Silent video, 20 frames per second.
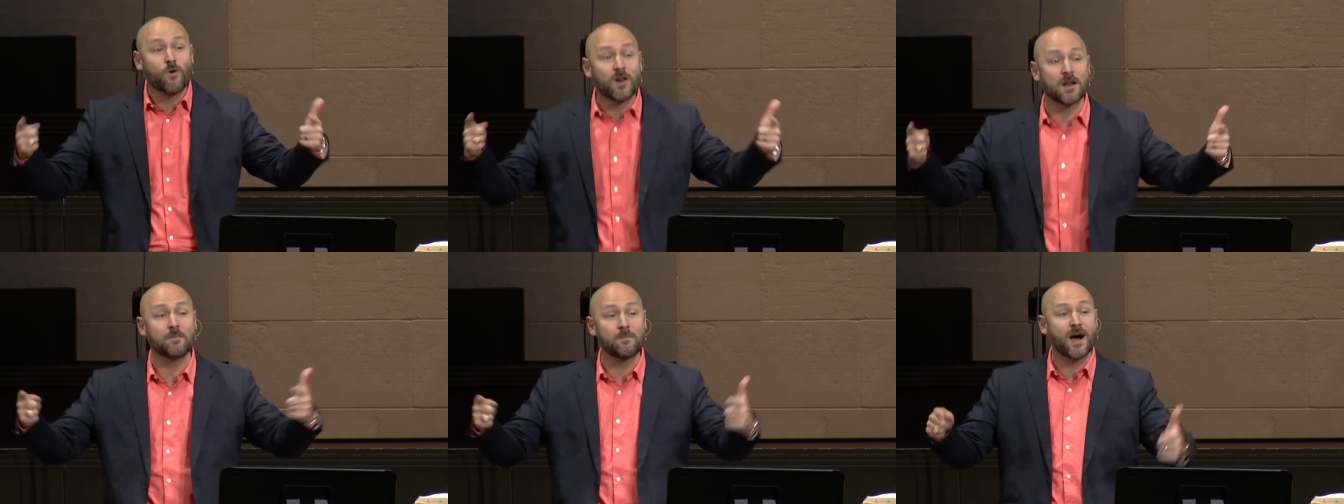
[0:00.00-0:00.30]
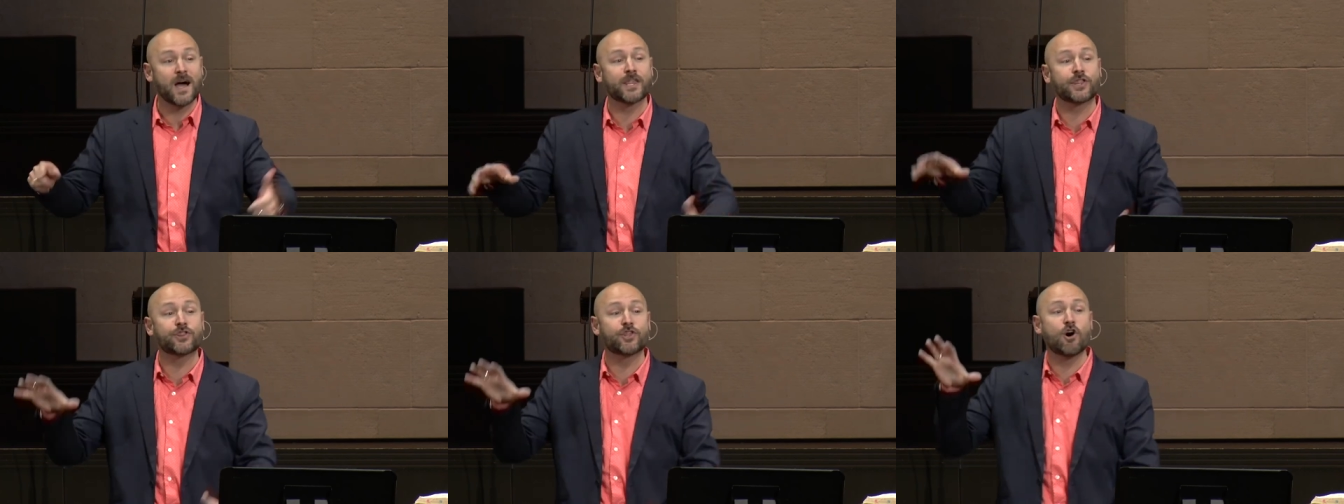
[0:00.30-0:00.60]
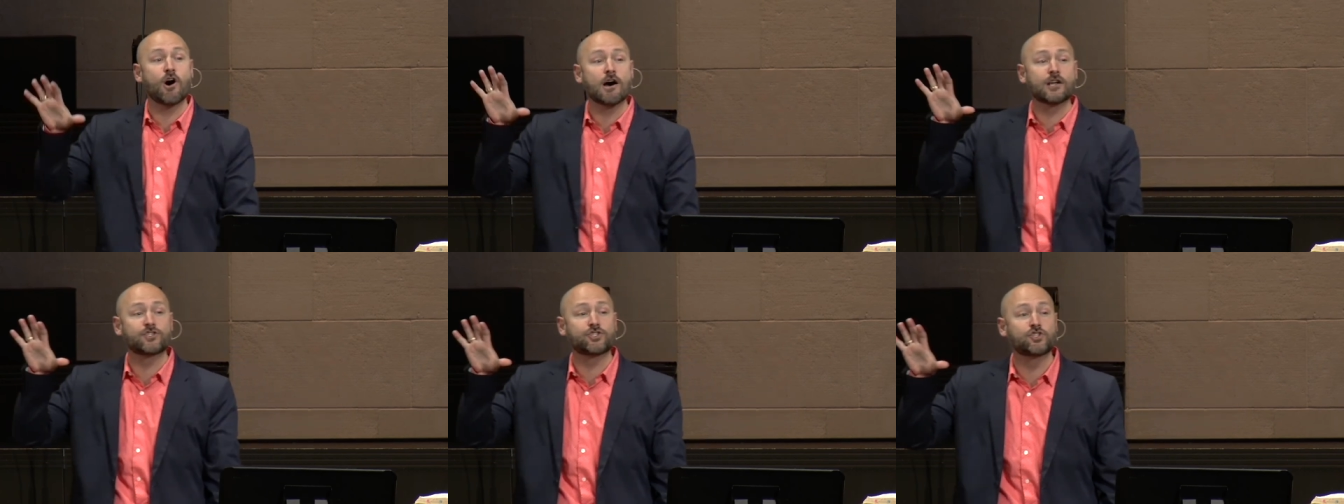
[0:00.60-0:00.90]
of my
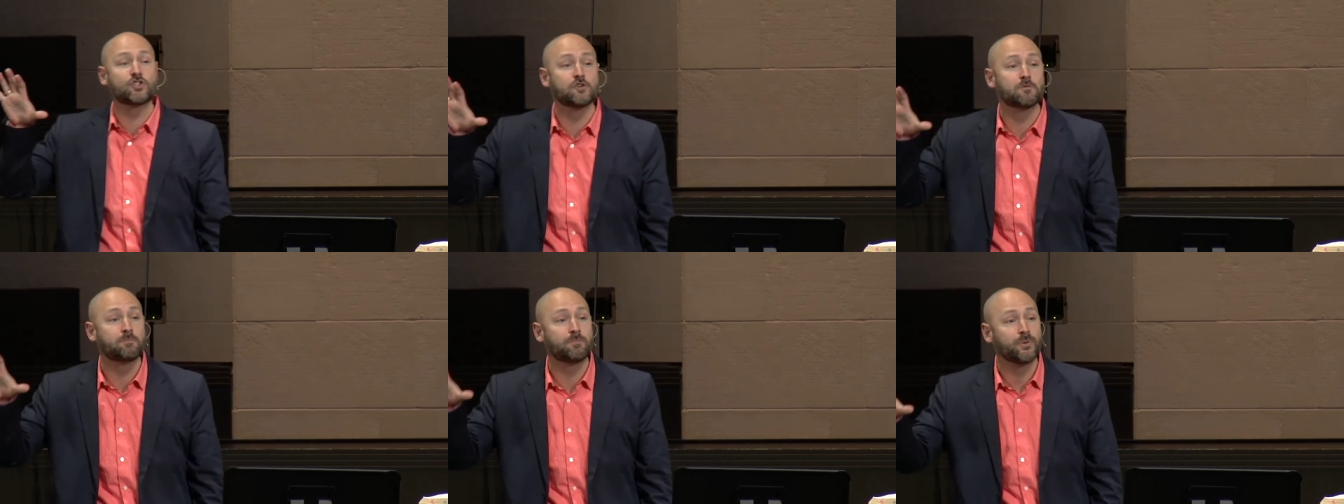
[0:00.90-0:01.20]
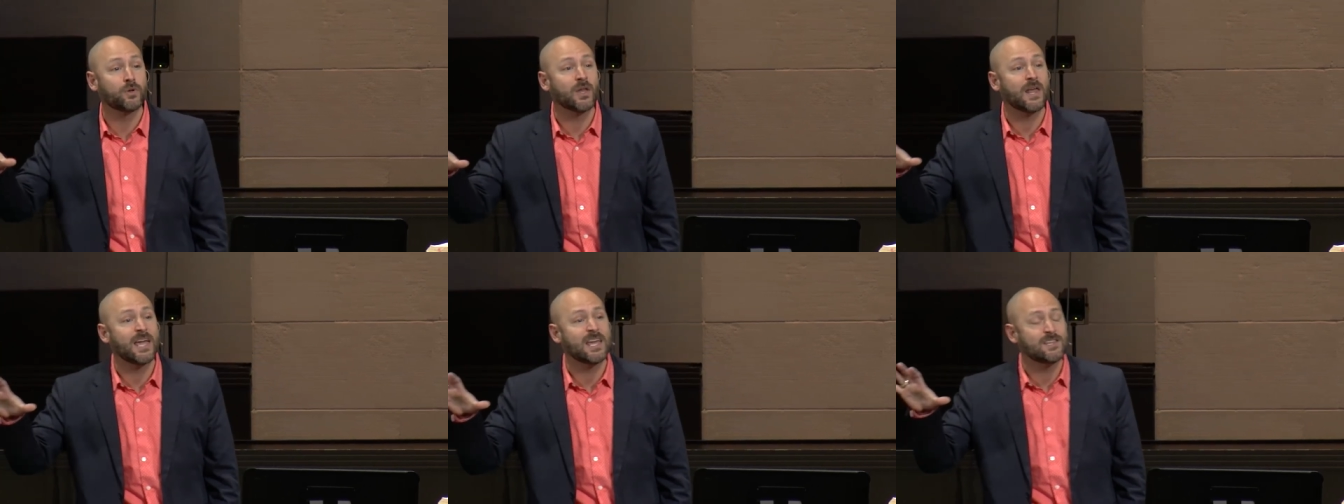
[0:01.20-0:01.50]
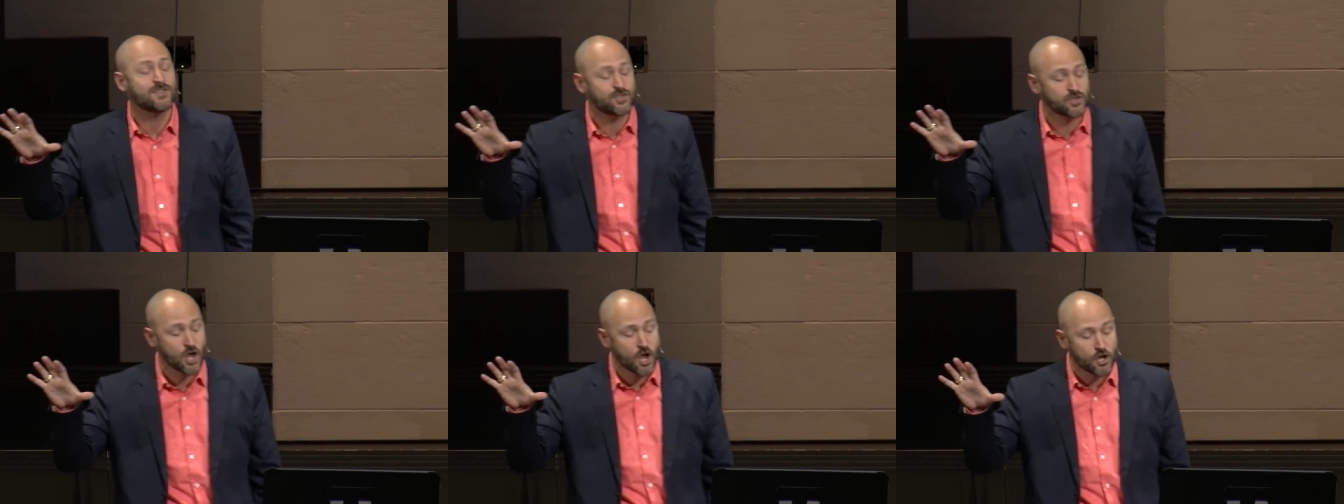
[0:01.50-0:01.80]
thoughts, you
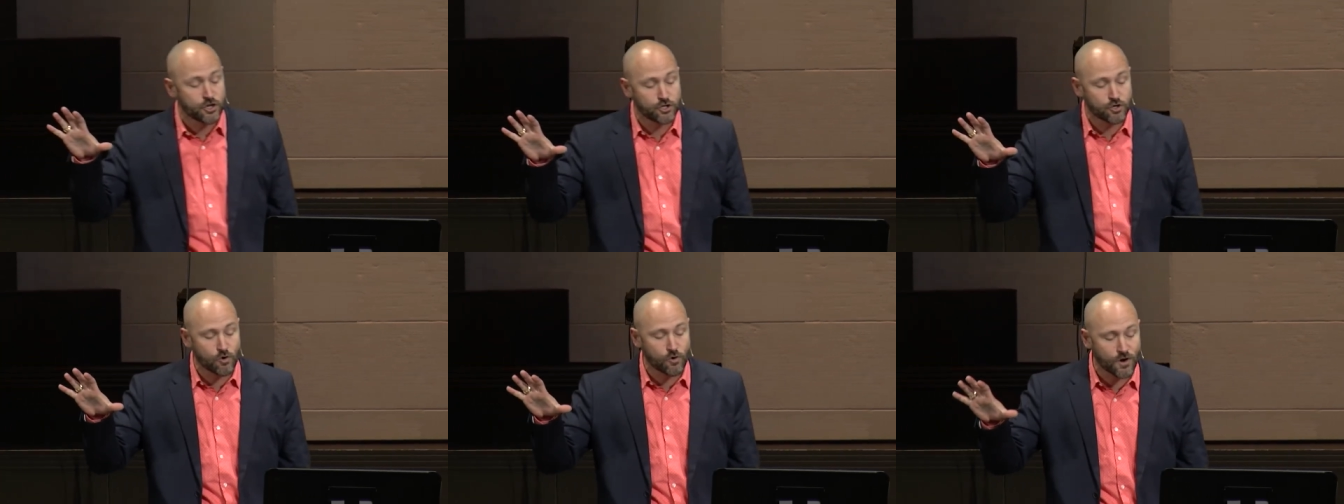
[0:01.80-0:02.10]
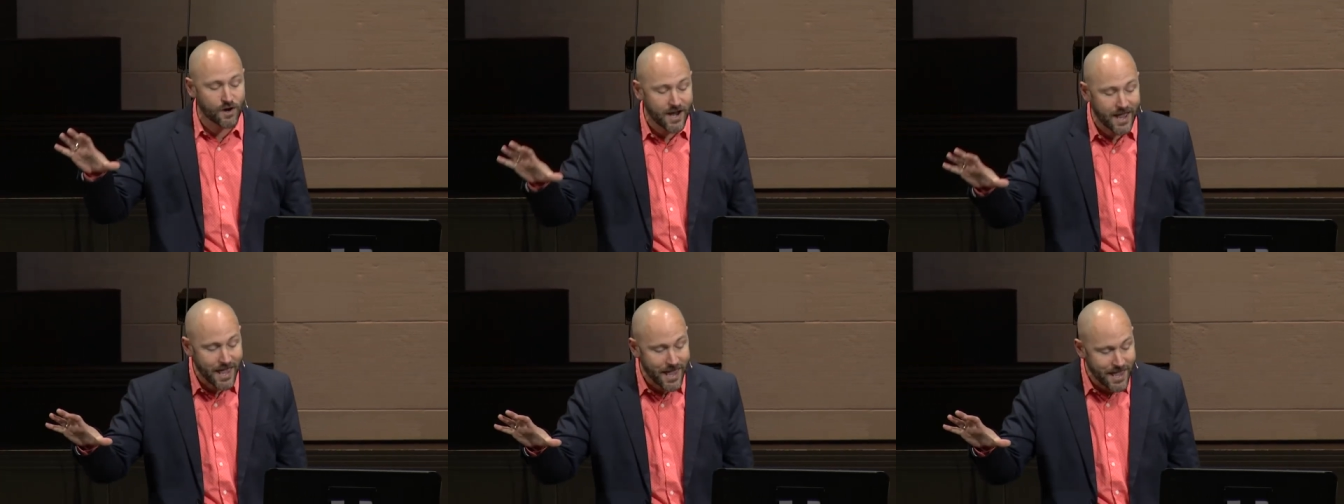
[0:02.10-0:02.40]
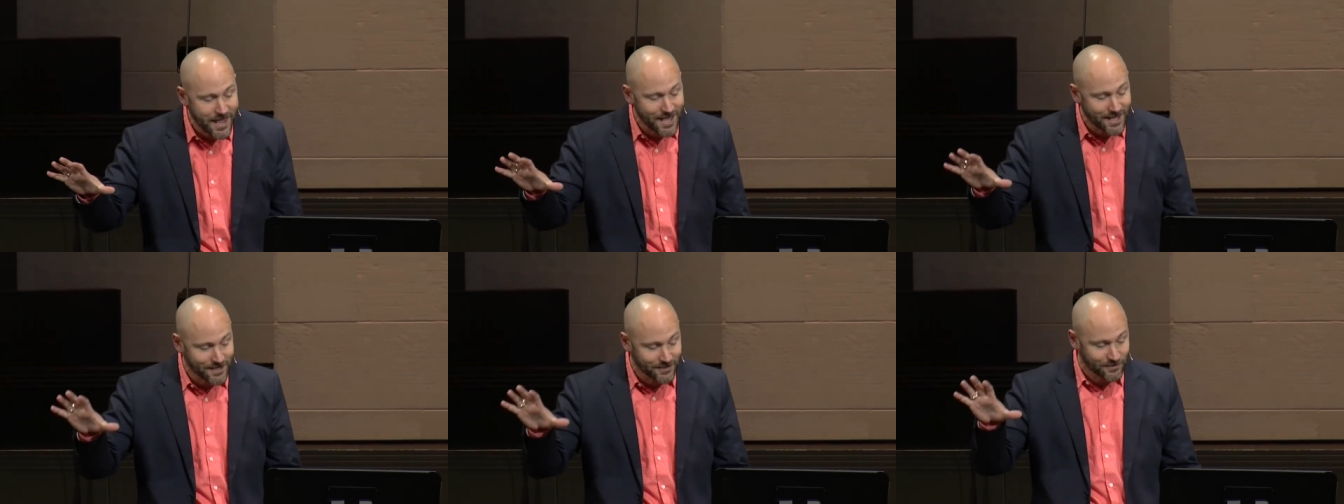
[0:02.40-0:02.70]
place your
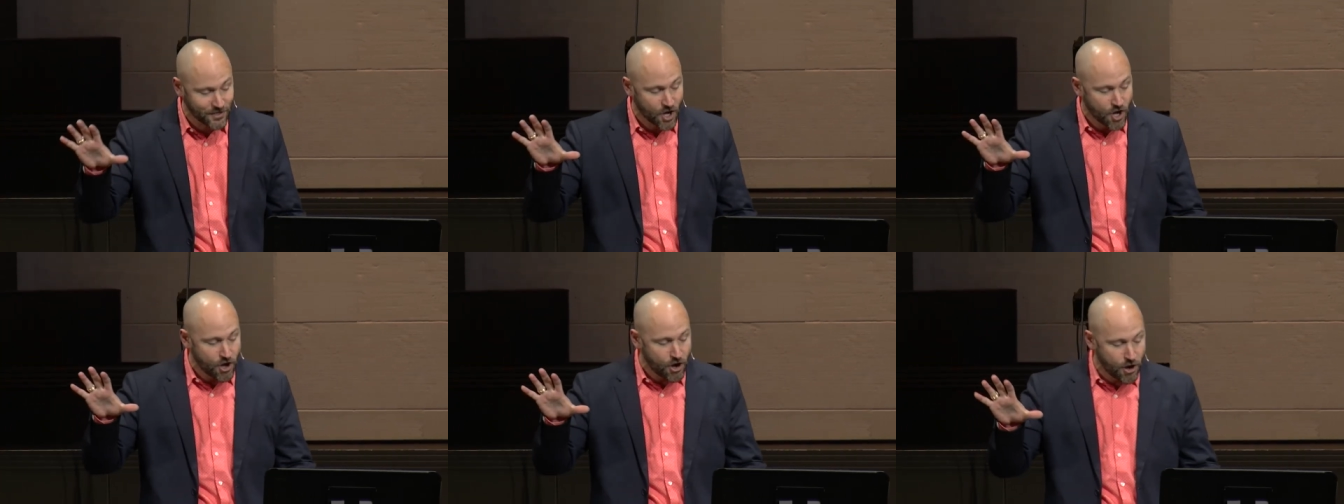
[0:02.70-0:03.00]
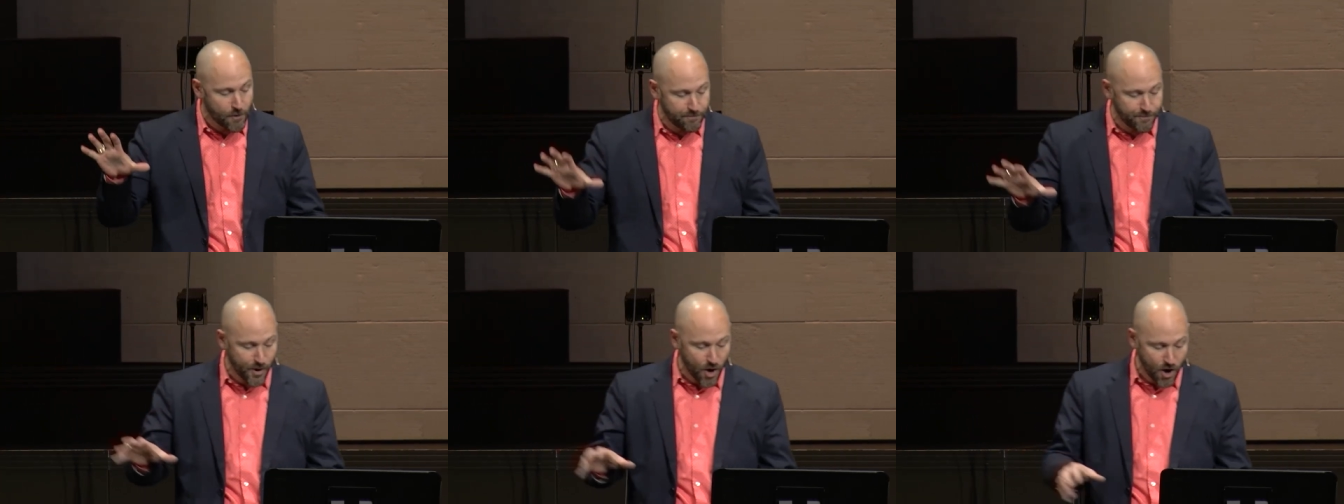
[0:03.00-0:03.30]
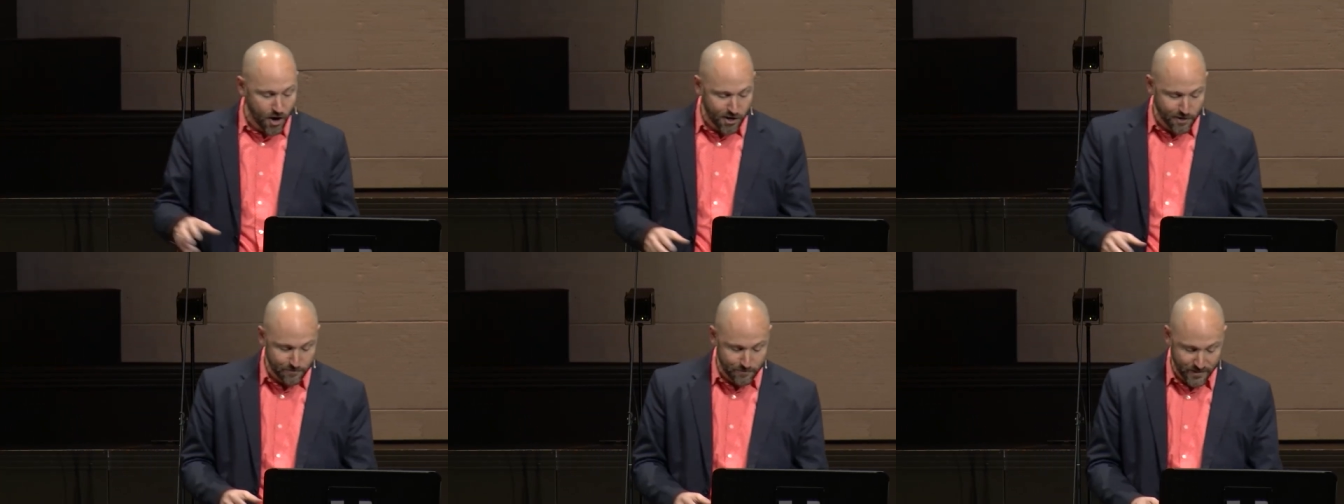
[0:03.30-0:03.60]
hand
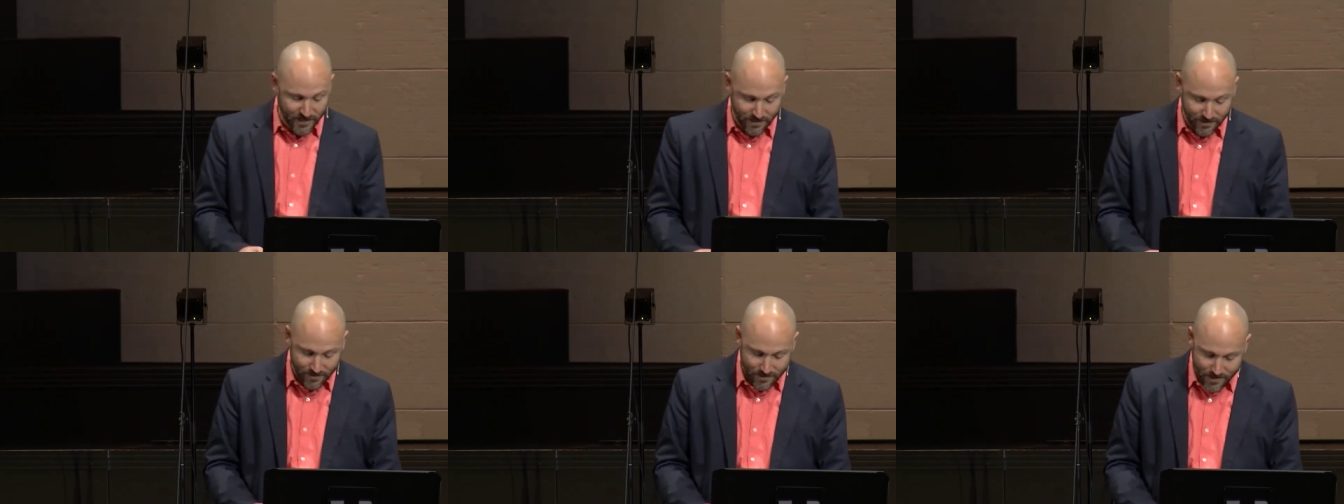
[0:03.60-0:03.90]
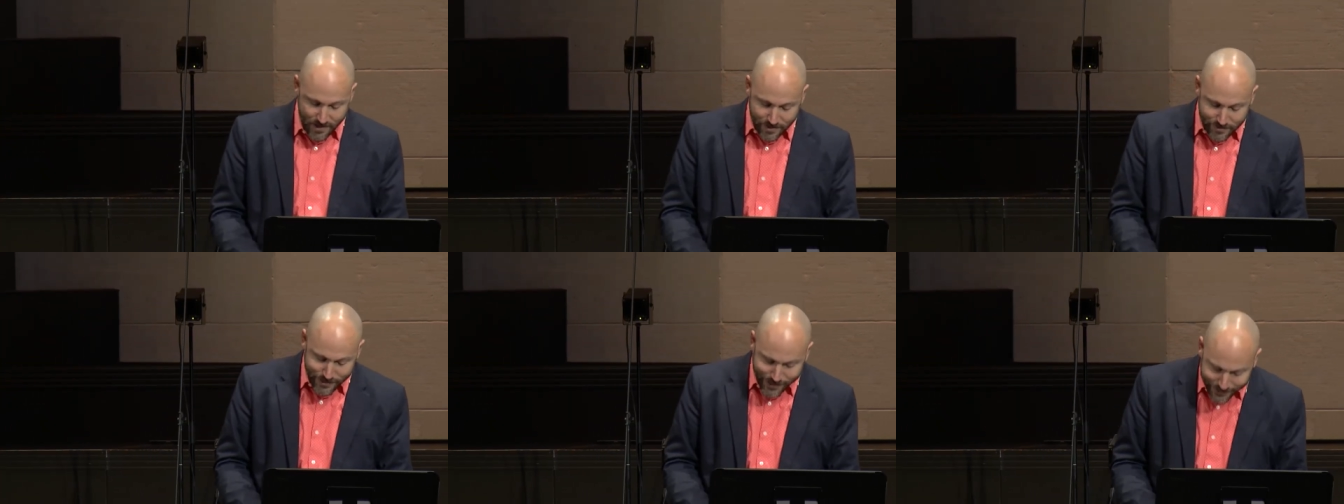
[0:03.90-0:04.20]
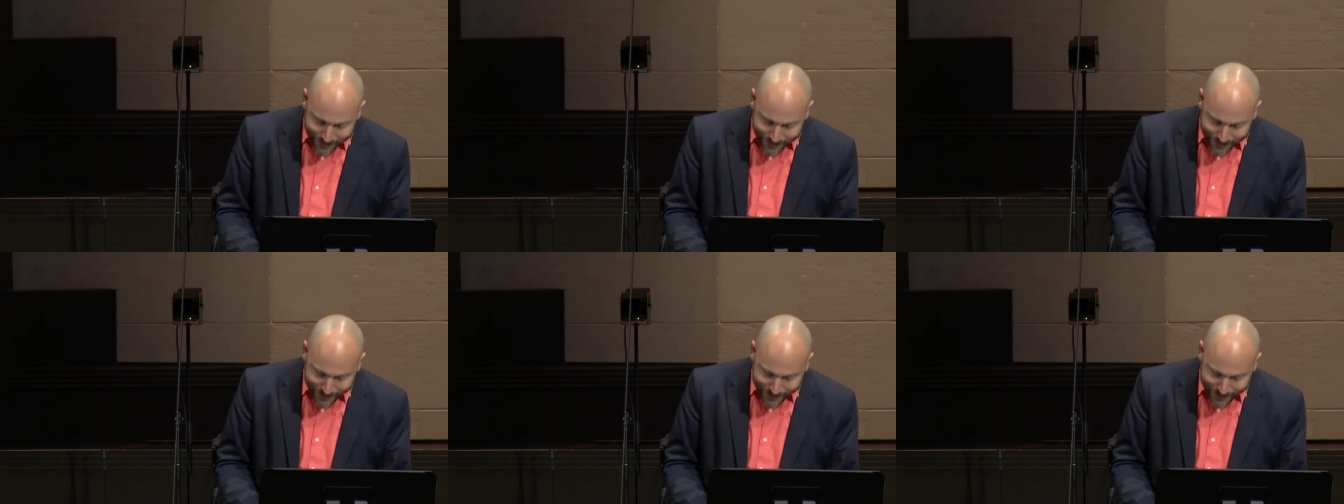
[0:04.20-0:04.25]
upon me. That